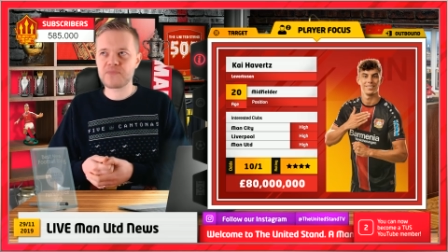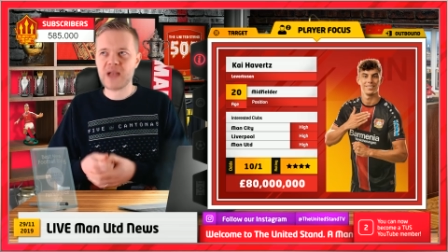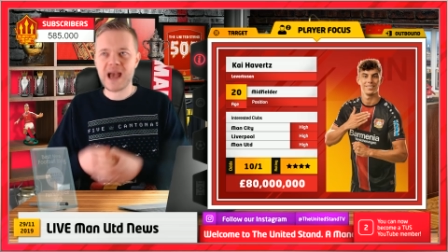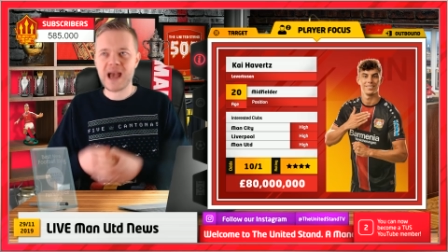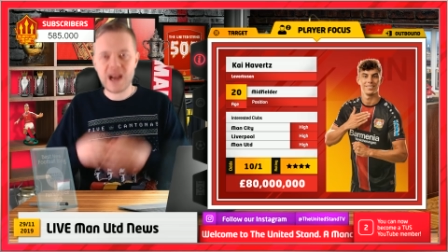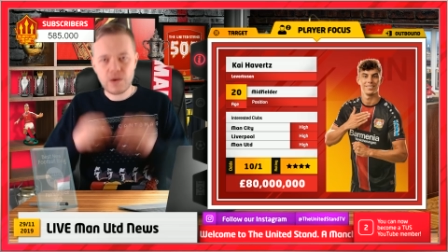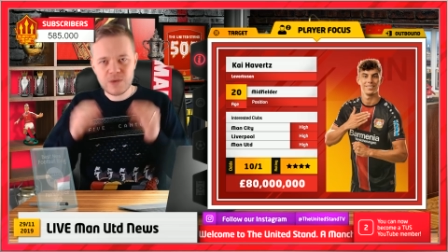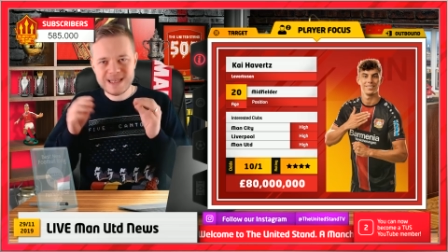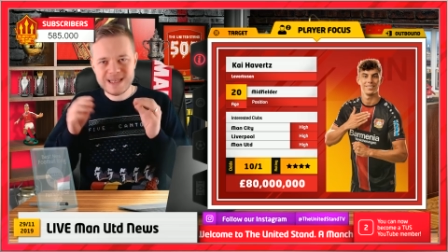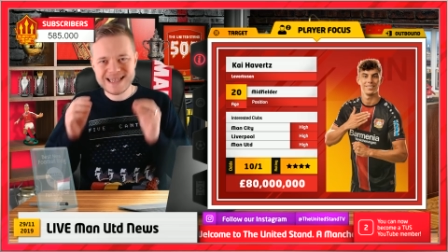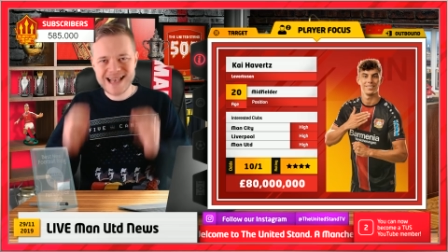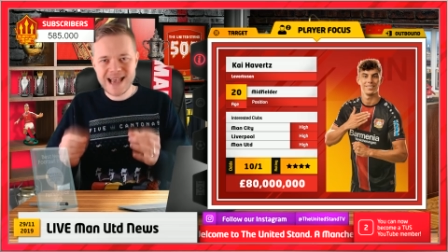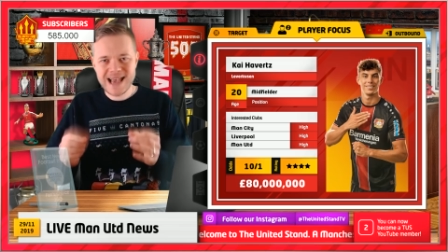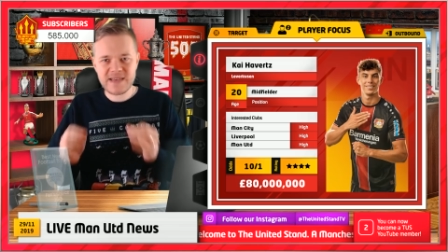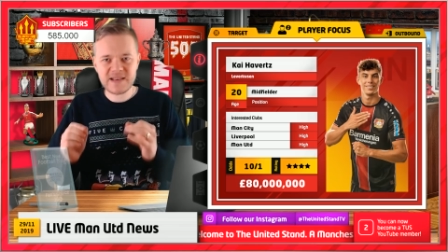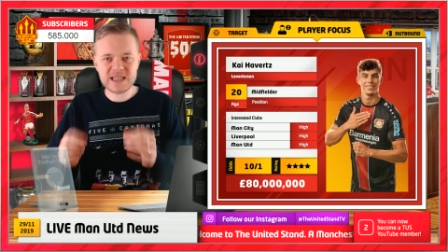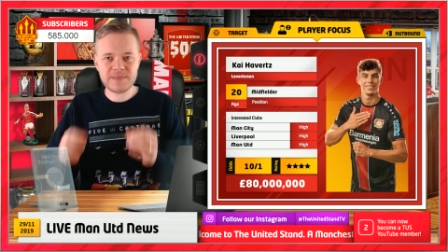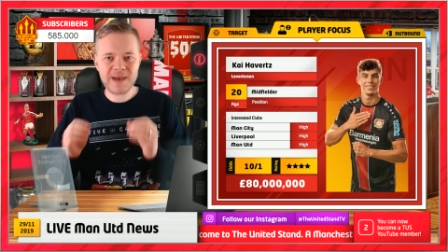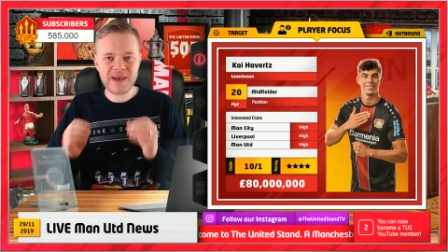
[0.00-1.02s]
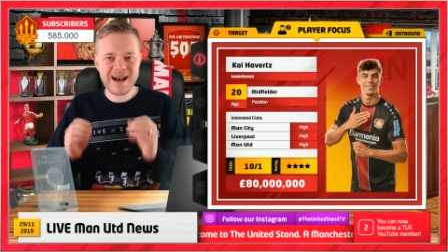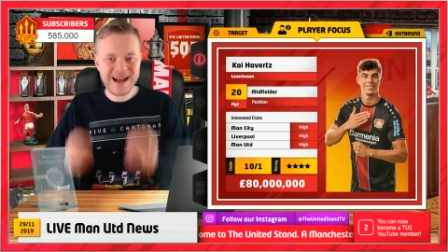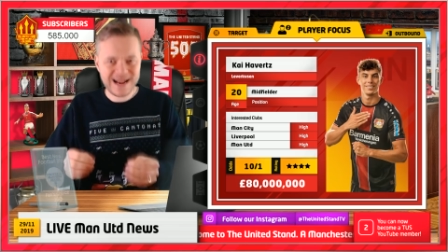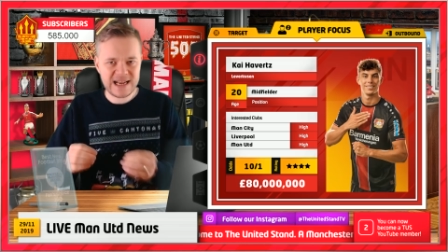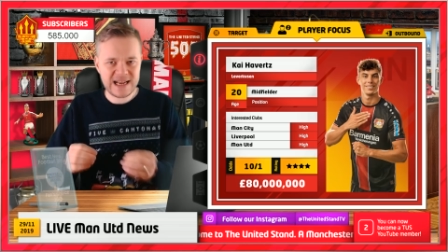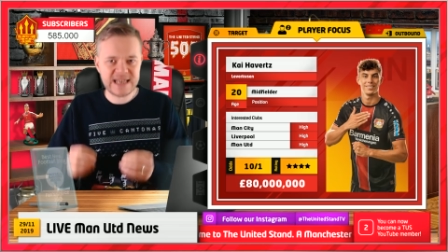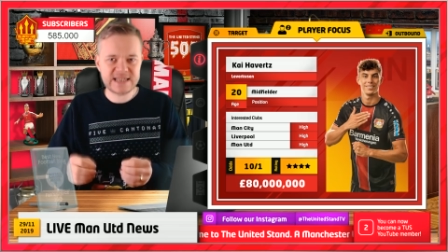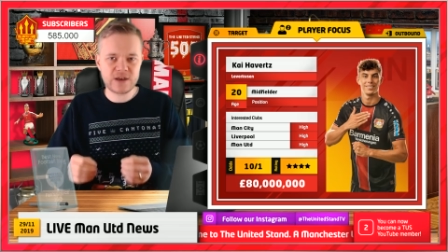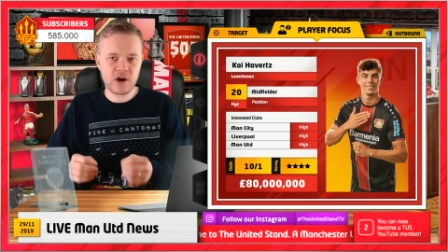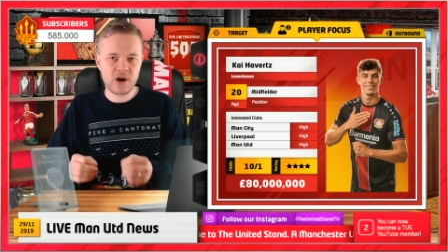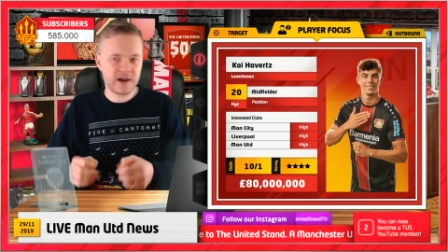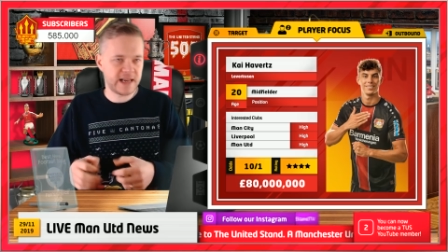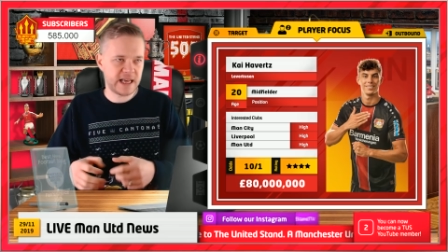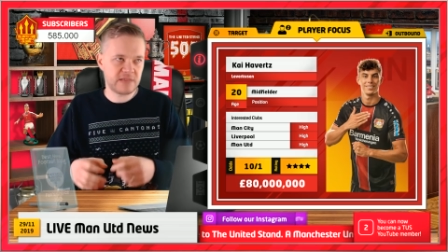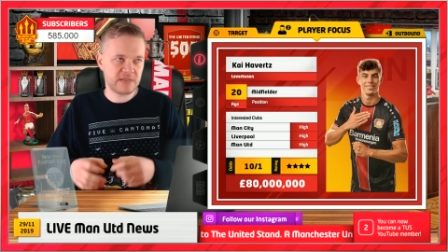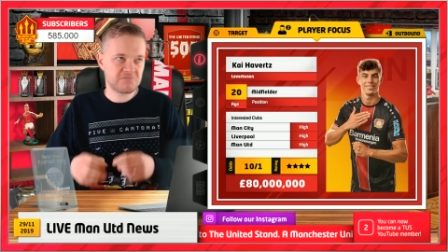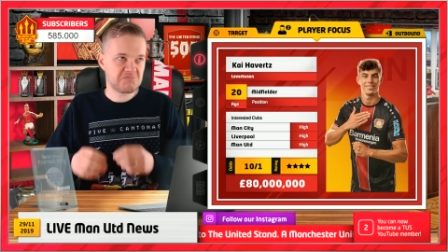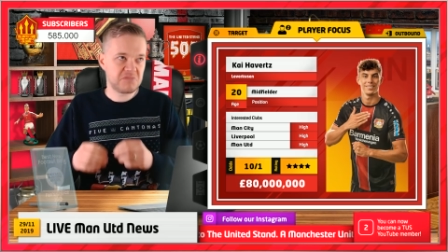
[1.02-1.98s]
And I would say this about any
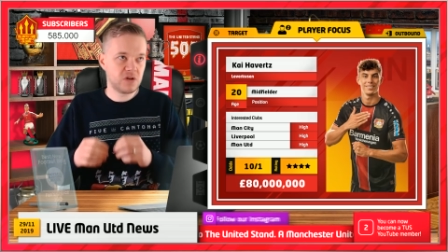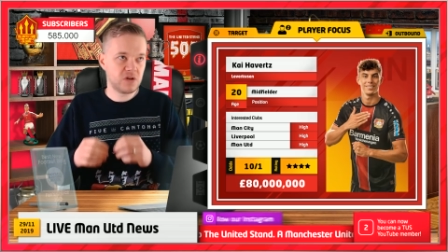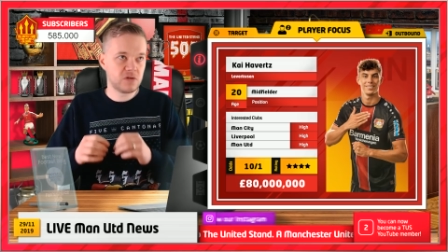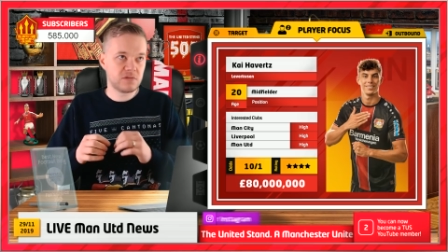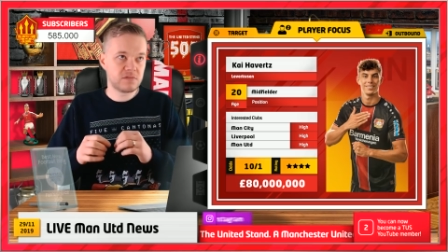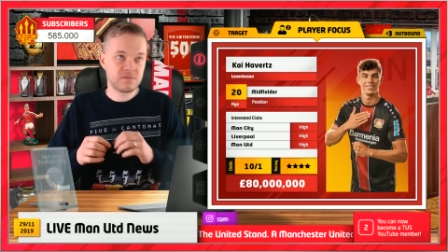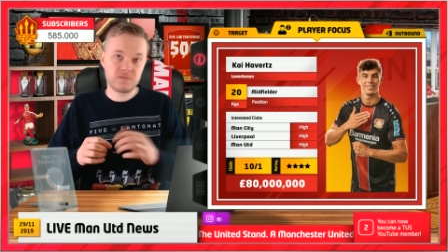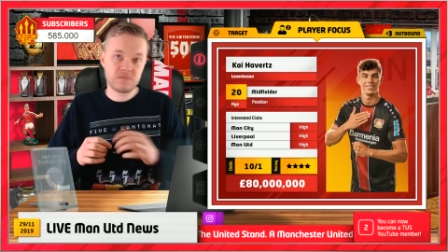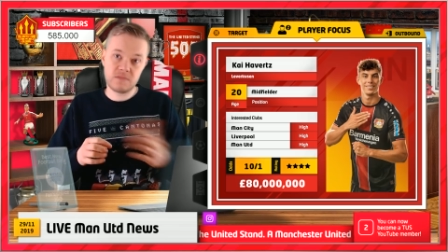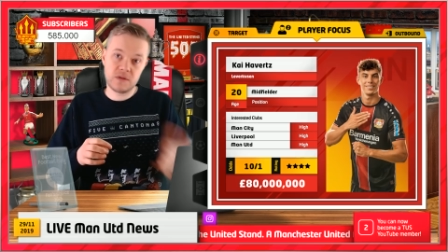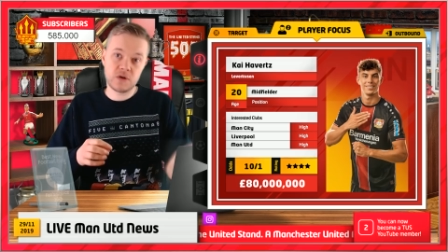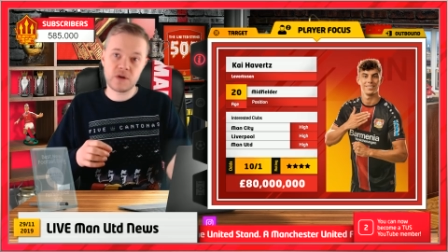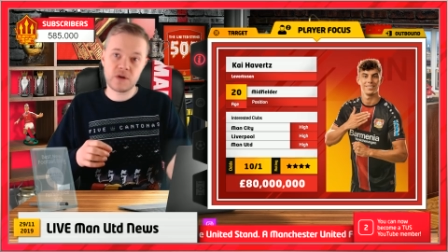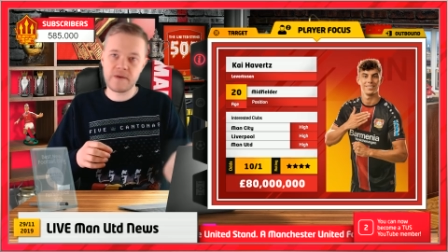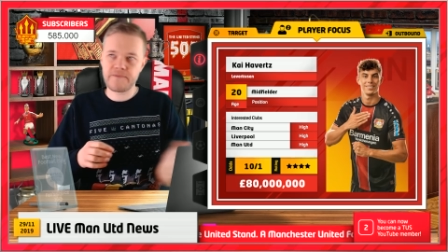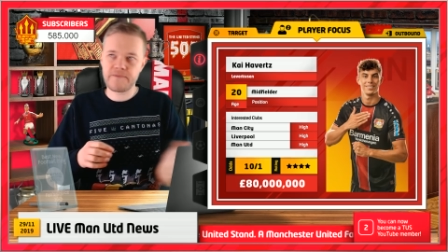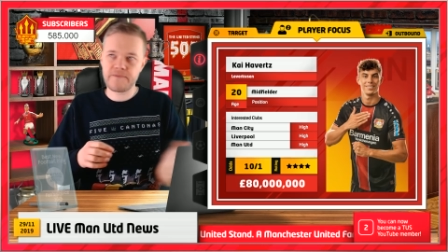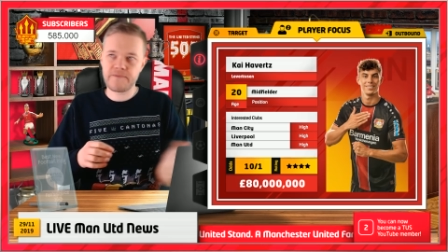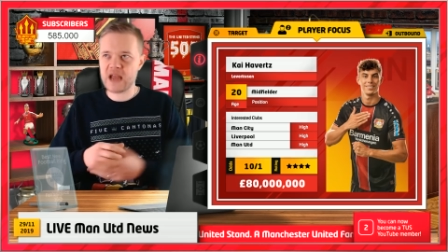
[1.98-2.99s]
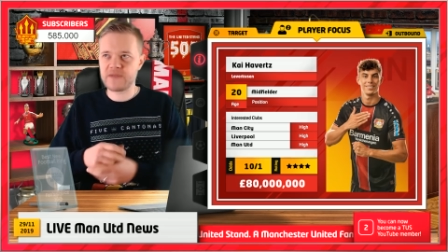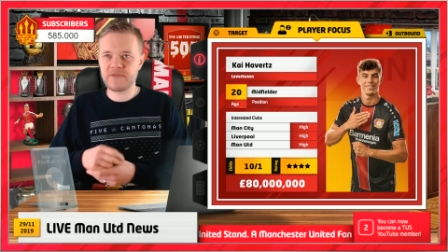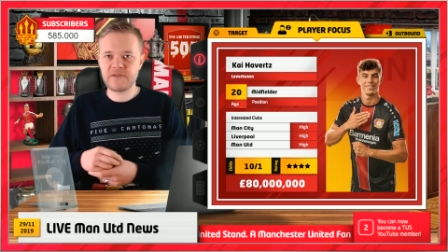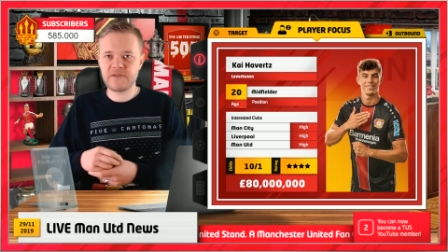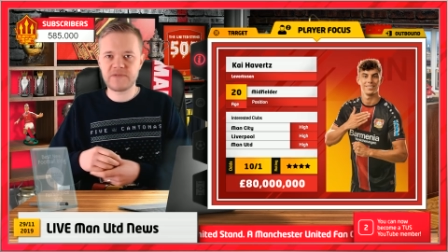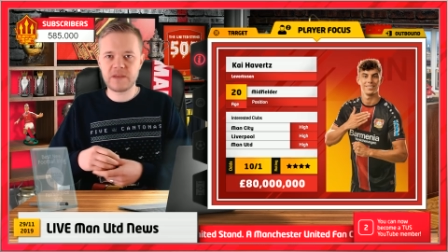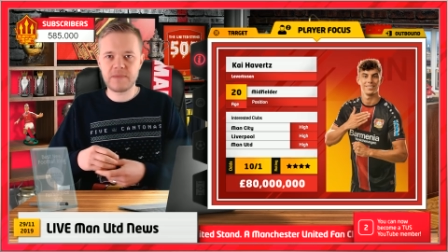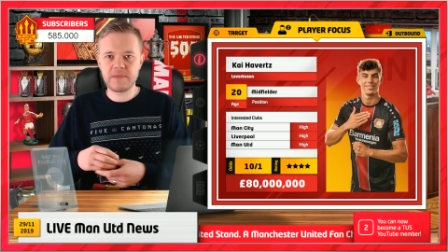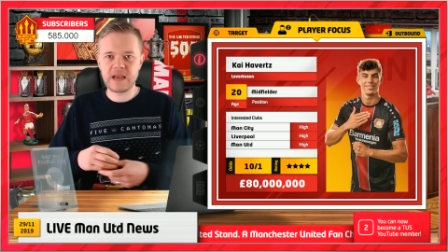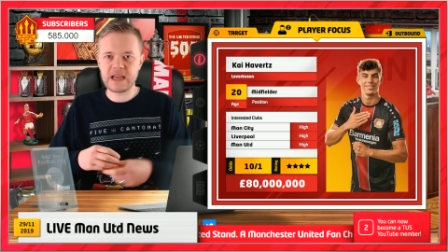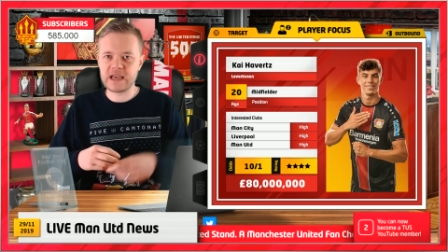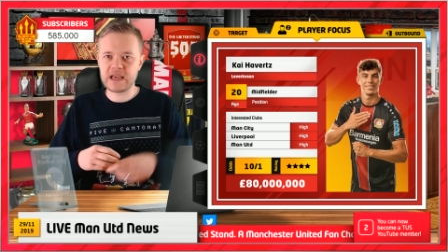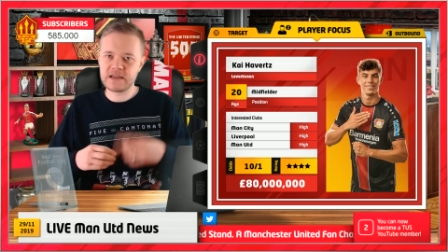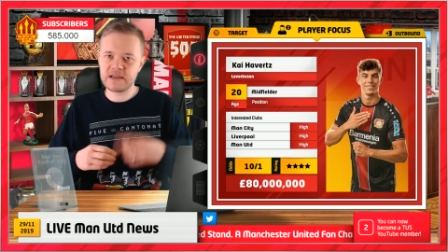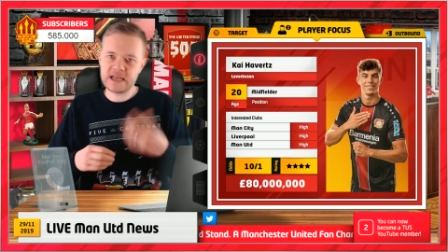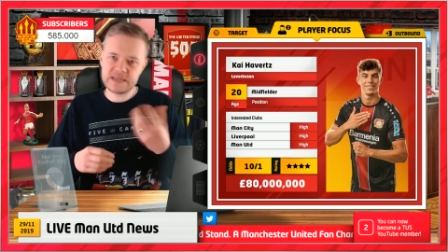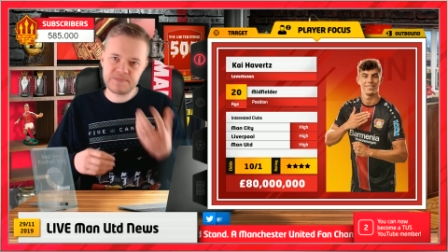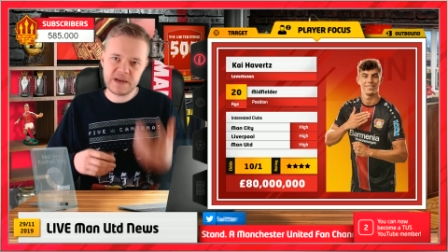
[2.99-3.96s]
signing. Look, look at Fred, fifty
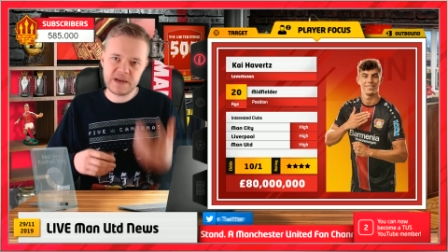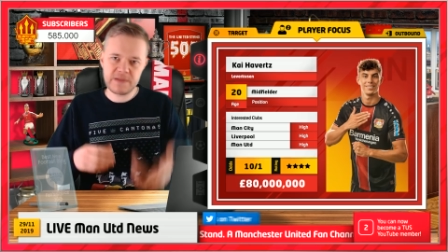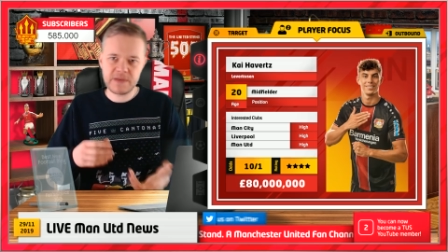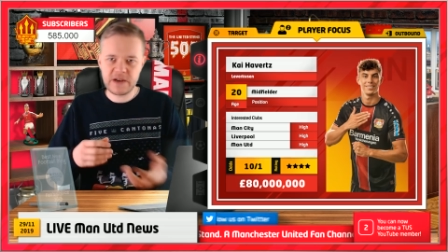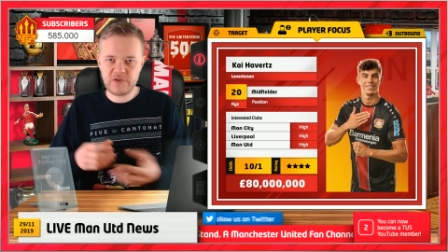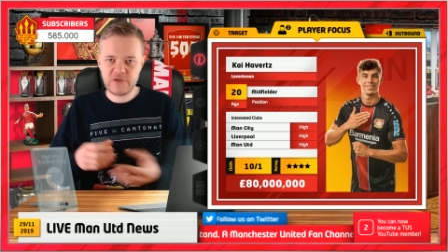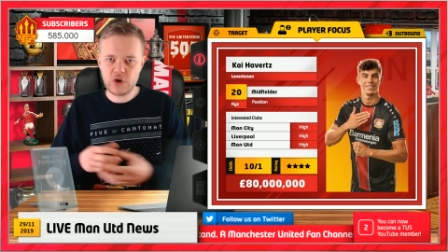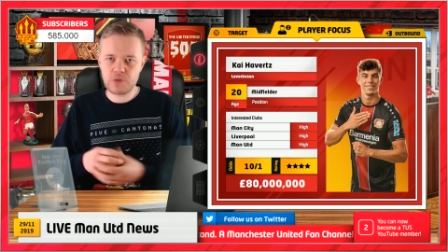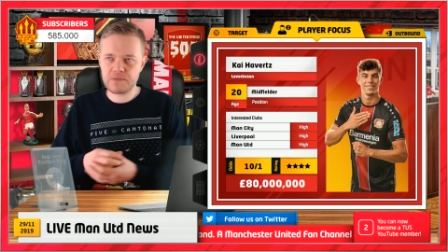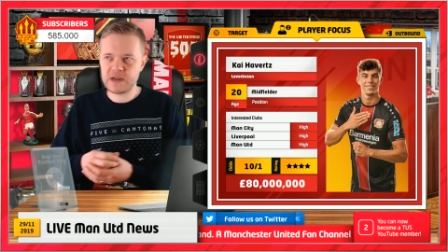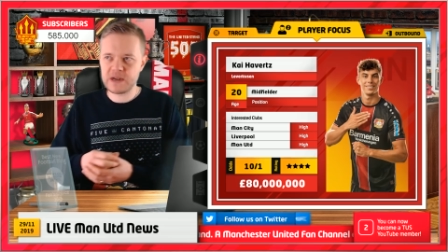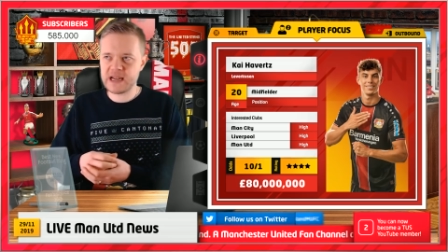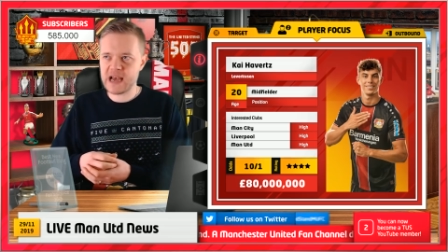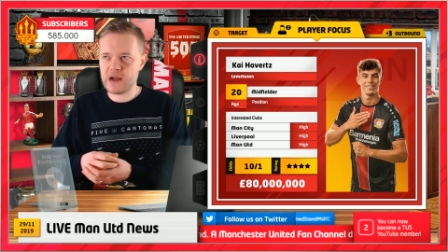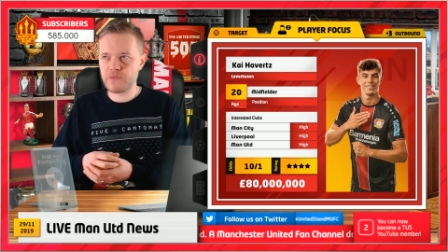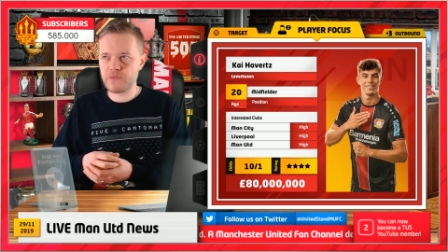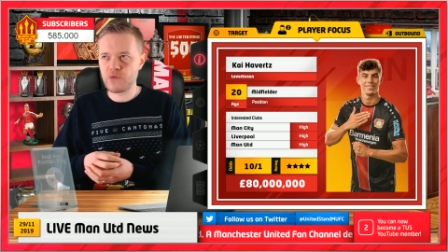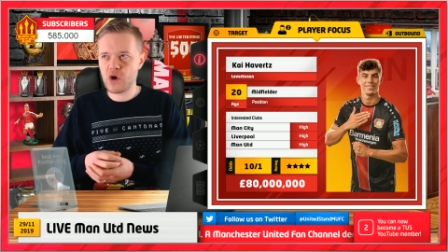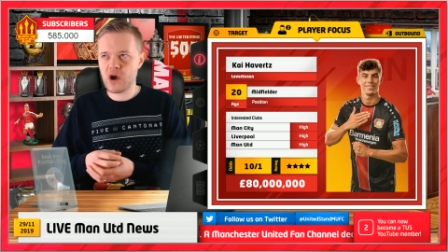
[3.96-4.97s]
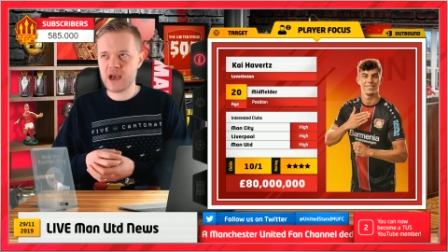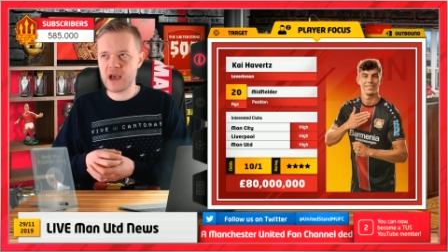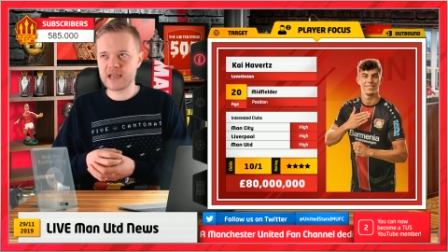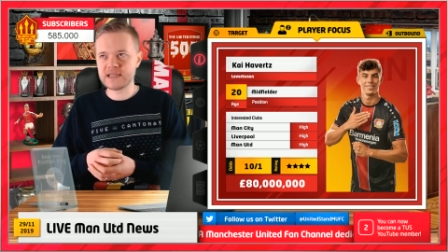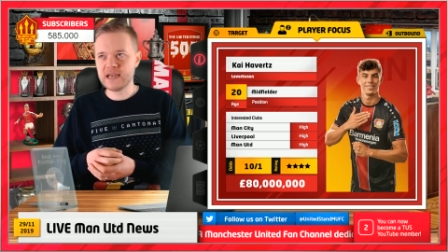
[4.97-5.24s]
million. It's been a bit of an up and down ride.